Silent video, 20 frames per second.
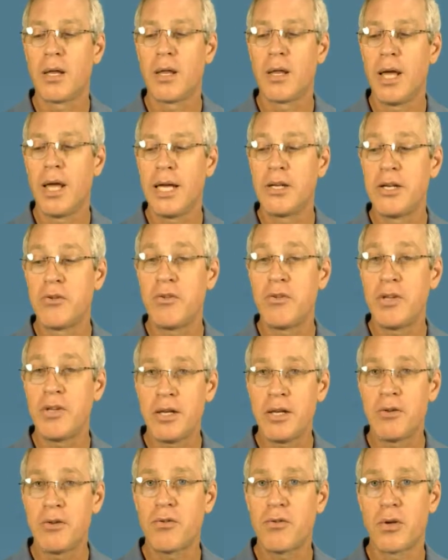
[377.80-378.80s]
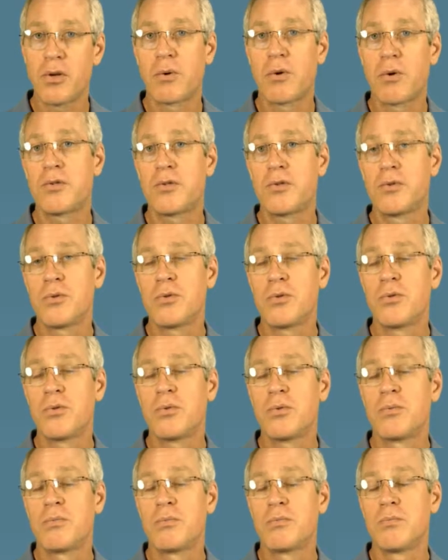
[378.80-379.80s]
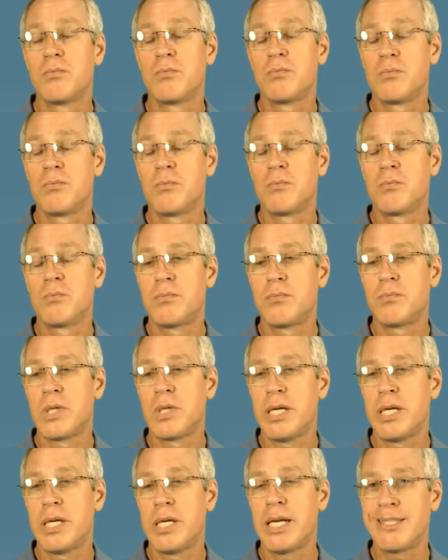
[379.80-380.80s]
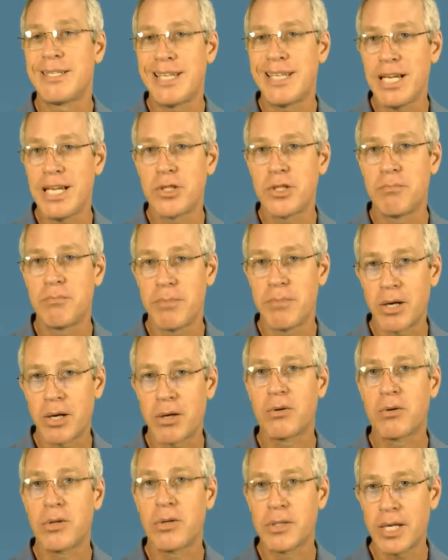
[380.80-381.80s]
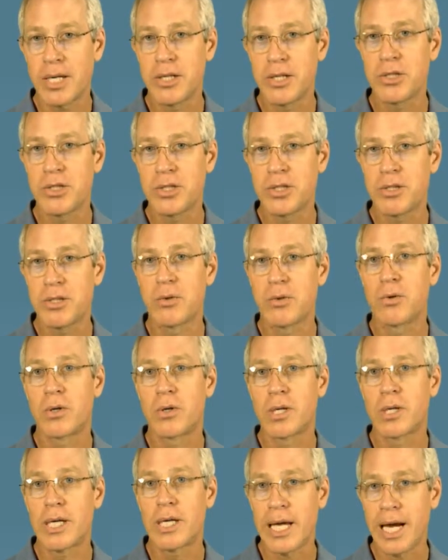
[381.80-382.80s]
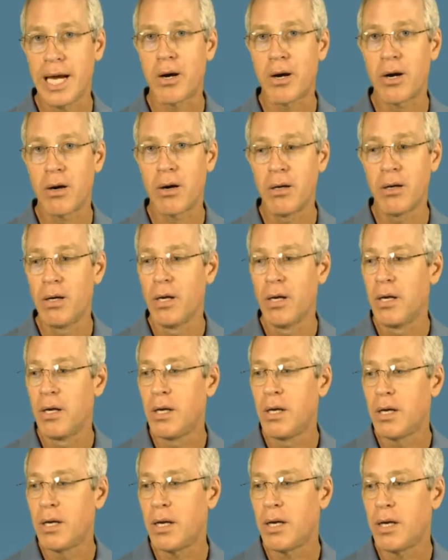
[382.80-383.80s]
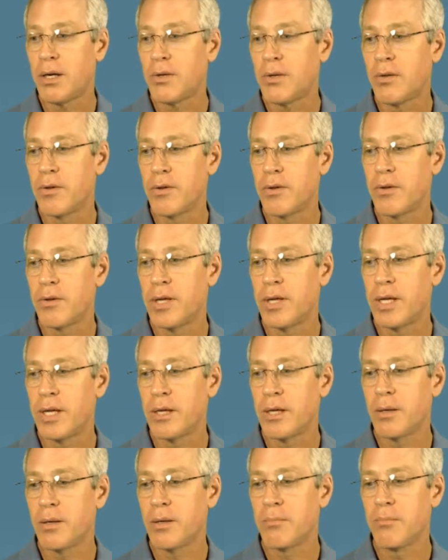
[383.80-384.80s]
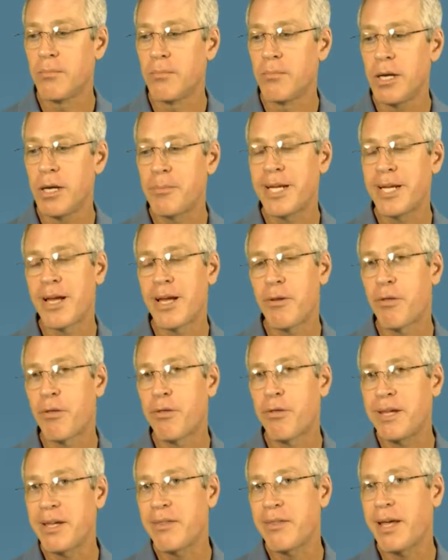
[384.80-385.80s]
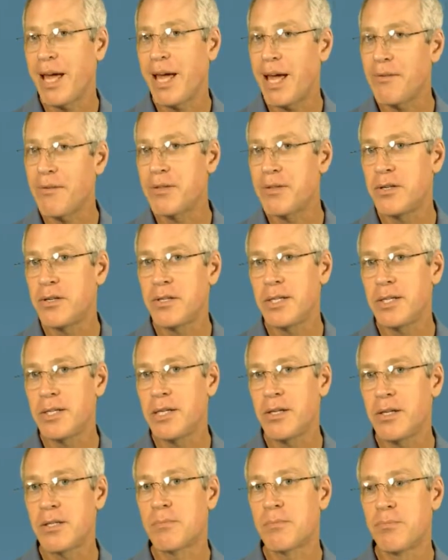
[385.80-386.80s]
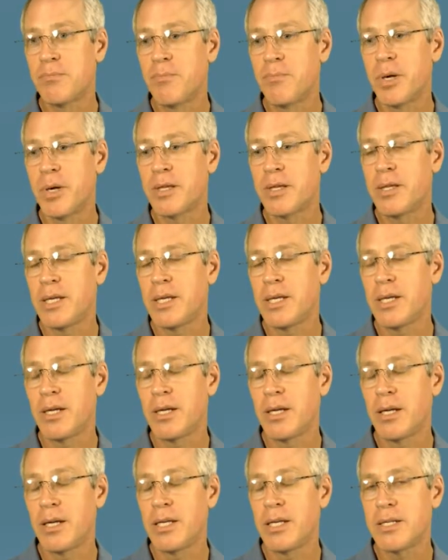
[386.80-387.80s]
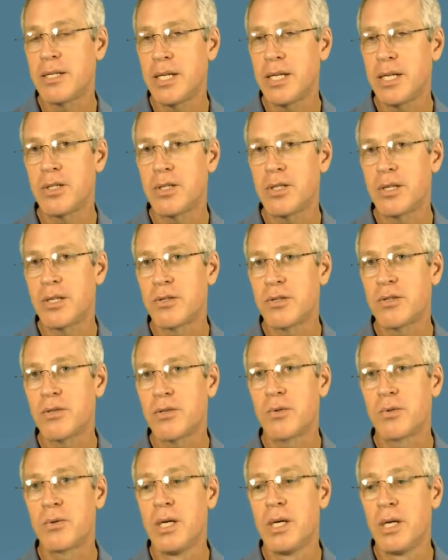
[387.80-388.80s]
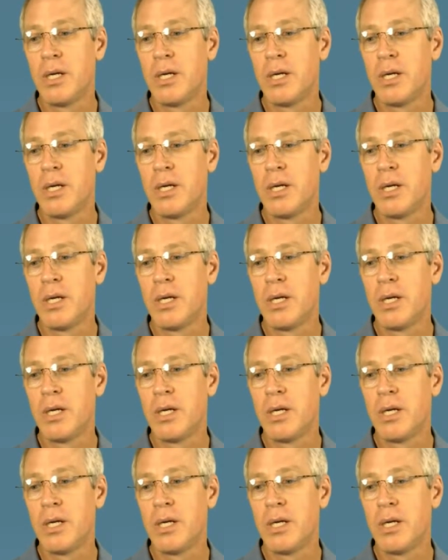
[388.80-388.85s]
a disease in order to get attention, medical attention or care. They may or may not think they have the disease, but the intention is to